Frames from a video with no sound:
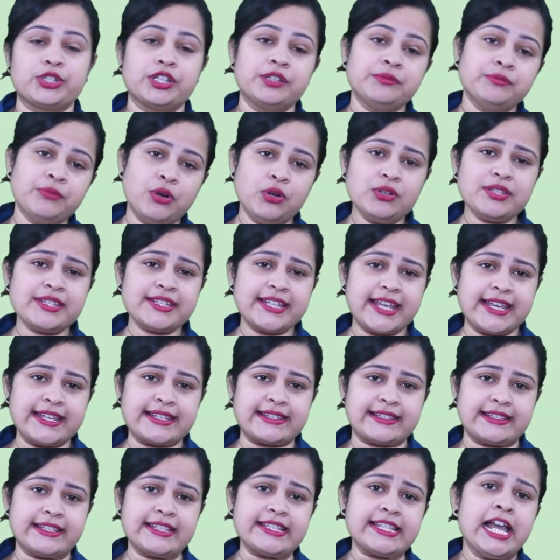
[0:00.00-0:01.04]
In most
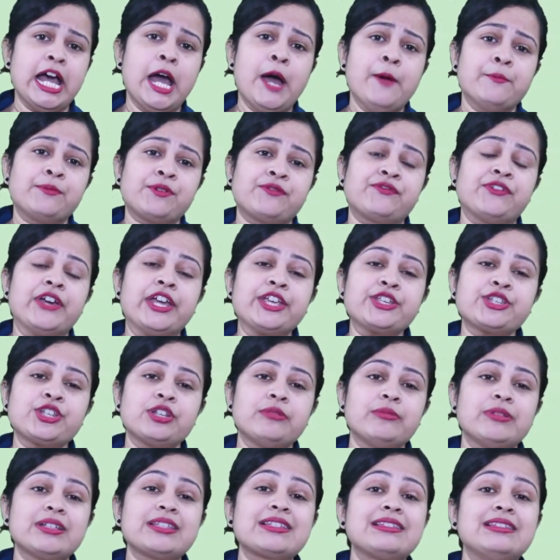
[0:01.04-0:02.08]
cases, professionals
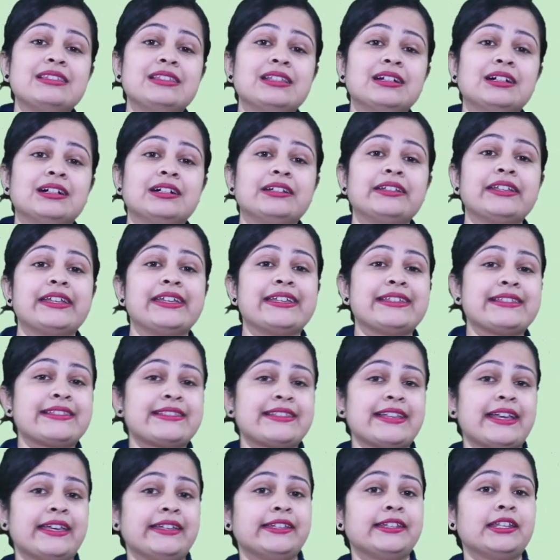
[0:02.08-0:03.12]
must learn
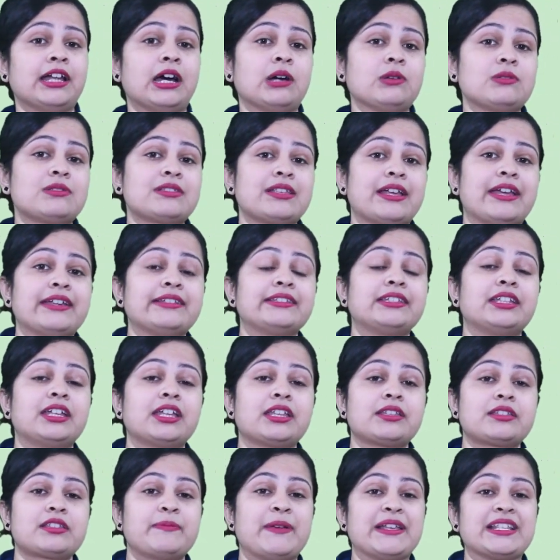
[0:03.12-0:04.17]
inside and outside their
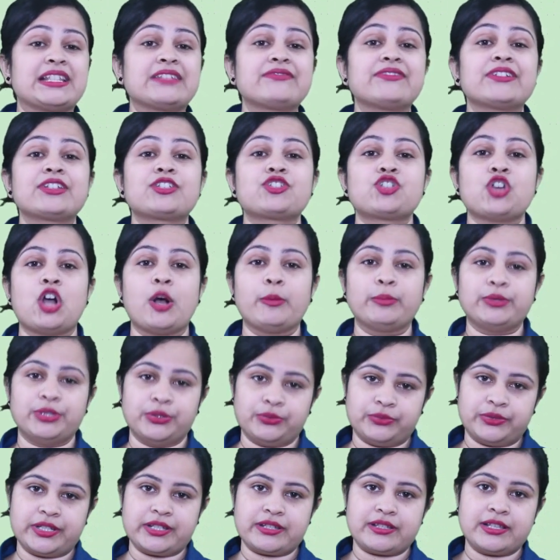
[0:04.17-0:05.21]
specific job
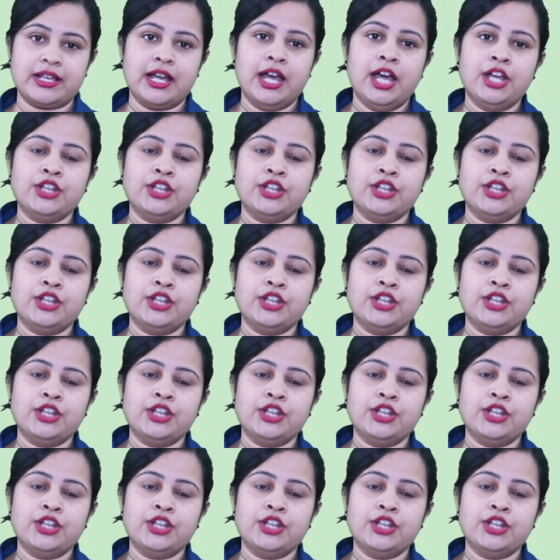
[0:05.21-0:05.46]
duties.